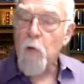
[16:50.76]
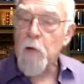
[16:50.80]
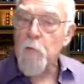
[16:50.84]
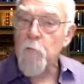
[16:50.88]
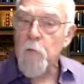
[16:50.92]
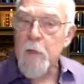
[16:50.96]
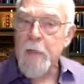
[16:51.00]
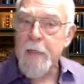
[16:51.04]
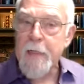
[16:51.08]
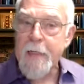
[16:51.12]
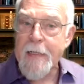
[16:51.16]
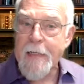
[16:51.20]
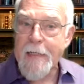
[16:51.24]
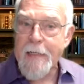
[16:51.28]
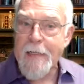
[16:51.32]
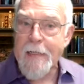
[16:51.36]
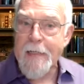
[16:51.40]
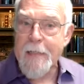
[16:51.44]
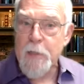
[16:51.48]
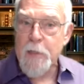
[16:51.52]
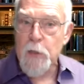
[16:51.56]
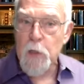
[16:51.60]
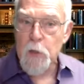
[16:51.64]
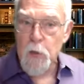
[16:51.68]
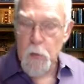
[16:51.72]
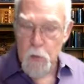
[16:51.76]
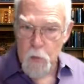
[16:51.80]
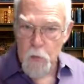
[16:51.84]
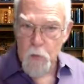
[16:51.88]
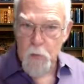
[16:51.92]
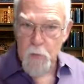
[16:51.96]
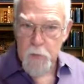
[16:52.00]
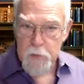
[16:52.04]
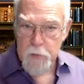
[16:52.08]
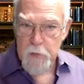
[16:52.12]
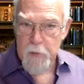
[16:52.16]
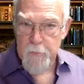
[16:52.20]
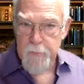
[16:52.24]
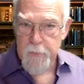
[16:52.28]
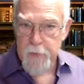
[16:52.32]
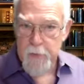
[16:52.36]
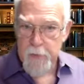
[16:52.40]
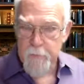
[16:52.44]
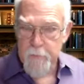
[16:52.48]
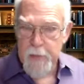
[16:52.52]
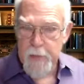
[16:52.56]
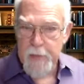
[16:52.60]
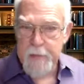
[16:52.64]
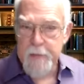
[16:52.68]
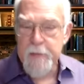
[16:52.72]
We really need to do
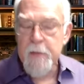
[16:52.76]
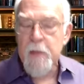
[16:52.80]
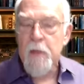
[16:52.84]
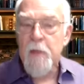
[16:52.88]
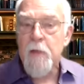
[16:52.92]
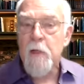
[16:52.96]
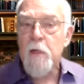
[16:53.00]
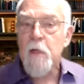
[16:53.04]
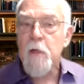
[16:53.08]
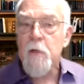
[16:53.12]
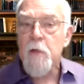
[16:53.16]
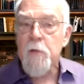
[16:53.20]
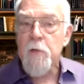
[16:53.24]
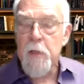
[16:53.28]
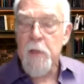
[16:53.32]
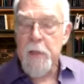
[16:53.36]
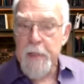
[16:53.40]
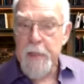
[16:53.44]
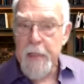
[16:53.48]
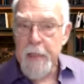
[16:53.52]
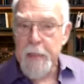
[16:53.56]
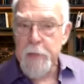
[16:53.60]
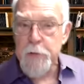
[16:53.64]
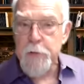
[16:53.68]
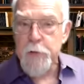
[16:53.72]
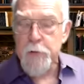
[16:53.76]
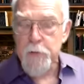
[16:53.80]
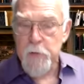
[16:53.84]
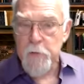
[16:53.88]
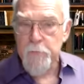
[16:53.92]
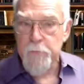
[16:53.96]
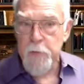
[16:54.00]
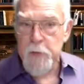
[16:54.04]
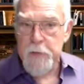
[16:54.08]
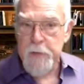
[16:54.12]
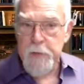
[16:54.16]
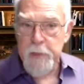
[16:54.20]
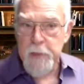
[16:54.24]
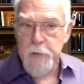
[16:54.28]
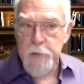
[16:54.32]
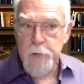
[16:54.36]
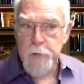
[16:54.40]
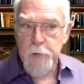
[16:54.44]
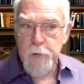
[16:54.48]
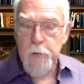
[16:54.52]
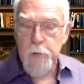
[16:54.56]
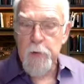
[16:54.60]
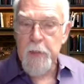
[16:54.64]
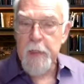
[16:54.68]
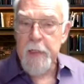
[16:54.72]
something, right? The nature of
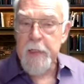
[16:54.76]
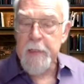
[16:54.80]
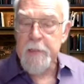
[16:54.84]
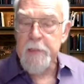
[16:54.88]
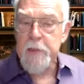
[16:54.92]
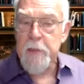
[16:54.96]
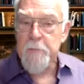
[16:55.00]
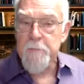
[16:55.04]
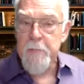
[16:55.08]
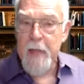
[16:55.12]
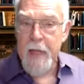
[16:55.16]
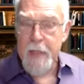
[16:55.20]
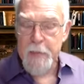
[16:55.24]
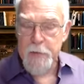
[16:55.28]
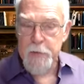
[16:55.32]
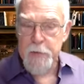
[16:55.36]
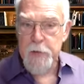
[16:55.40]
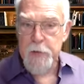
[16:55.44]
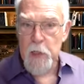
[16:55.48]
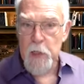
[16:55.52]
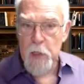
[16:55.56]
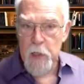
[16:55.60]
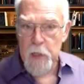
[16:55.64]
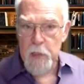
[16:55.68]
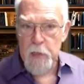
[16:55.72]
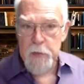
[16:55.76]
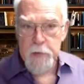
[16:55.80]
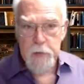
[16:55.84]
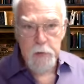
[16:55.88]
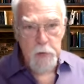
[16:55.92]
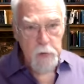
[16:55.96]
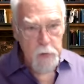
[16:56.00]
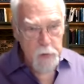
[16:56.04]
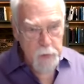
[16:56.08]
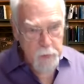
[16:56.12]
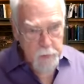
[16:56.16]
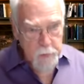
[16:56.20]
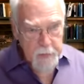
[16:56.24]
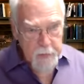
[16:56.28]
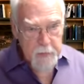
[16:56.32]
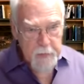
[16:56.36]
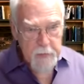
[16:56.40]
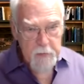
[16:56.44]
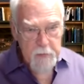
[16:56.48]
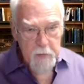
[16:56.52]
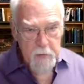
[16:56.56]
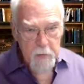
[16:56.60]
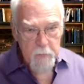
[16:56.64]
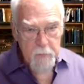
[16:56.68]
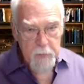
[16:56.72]
potential is imagine us
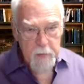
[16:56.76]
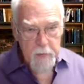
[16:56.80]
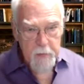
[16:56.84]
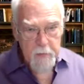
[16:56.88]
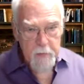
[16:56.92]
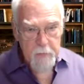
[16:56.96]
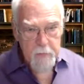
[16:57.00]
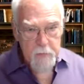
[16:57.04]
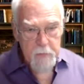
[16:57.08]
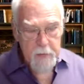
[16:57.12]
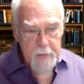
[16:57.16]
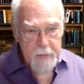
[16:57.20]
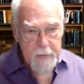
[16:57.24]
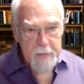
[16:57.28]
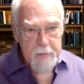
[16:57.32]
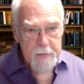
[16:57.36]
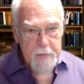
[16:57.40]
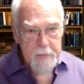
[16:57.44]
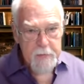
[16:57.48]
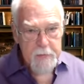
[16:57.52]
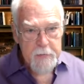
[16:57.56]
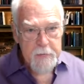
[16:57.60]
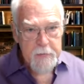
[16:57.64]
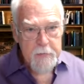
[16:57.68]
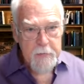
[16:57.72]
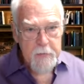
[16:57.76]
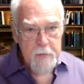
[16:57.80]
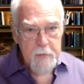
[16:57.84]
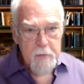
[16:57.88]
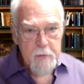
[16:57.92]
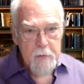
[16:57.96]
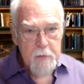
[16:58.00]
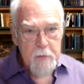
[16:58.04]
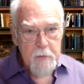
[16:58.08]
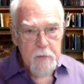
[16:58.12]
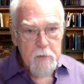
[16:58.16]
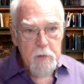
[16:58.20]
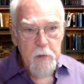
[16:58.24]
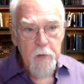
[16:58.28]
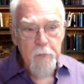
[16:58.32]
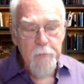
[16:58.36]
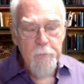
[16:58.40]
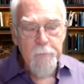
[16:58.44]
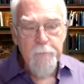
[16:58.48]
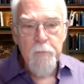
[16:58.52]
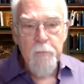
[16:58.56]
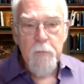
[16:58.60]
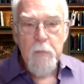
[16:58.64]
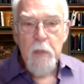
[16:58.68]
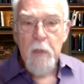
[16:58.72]
doing something. Do you get this?
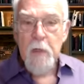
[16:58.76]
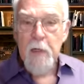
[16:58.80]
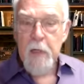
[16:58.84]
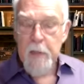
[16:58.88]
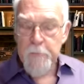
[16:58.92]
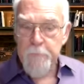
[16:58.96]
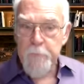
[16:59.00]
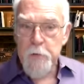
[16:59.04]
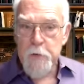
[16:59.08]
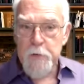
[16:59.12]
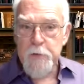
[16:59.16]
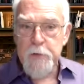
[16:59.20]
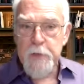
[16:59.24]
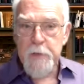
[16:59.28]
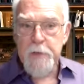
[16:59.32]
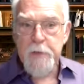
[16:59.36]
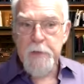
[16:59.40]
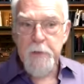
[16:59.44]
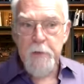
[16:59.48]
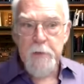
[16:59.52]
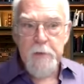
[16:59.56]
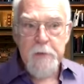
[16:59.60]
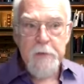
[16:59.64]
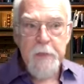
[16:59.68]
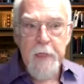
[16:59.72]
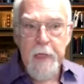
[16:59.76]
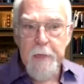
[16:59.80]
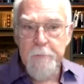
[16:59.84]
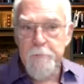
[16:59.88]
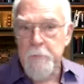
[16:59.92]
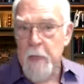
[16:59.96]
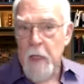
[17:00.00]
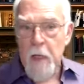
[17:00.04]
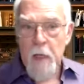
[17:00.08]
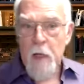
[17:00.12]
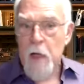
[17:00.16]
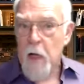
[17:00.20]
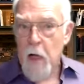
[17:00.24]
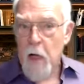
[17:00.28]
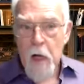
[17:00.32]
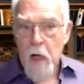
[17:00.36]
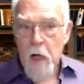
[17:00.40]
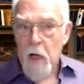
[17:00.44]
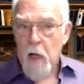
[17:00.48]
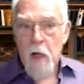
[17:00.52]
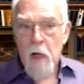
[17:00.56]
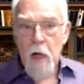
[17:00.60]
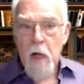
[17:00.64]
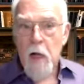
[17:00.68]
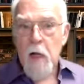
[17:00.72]
So if you sit there and say,
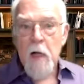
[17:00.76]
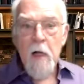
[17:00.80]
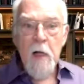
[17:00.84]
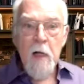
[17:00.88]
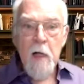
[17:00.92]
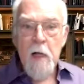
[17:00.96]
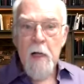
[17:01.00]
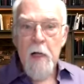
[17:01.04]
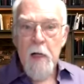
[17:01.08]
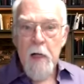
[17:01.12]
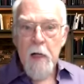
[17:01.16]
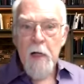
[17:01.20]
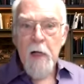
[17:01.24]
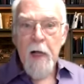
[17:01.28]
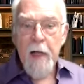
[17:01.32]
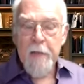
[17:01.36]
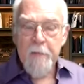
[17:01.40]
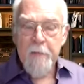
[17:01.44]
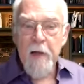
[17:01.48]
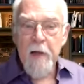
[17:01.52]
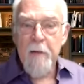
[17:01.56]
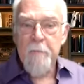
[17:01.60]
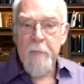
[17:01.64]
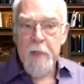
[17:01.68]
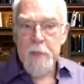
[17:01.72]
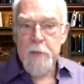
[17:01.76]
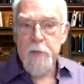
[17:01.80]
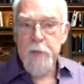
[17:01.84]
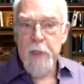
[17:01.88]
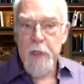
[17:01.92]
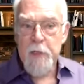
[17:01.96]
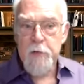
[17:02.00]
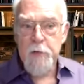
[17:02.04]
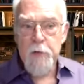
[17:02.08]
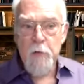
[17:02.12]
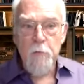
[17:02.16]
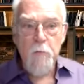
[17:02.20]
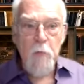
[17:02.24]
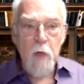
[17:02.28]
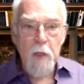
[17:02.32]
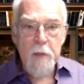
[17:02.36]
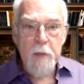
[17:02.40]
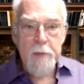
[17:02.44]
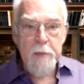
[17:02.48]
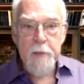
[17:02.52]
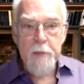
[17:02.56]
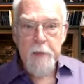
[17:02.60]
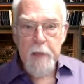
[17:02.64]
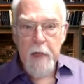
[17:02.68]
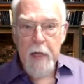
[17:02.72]
I got my schedule
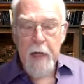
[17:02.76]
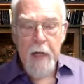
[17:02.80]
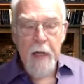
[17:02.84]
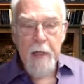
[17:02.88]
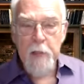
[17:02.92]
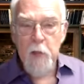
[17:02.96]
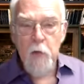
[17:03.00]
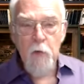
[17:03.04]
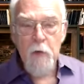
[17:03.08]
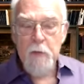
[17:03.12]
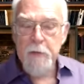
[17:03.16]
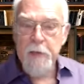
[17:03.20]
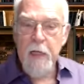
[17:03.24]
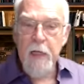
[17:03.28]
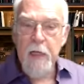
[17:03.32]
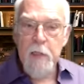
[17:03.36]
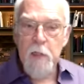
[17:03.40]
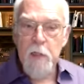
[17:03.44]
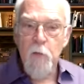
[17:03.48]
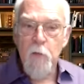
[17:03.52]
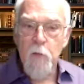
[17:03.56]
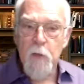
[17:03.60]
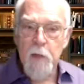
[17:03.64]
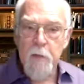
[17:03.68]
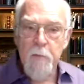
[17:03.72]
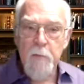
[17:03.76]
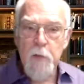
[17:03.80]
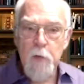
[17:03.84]
booked, I know exactly what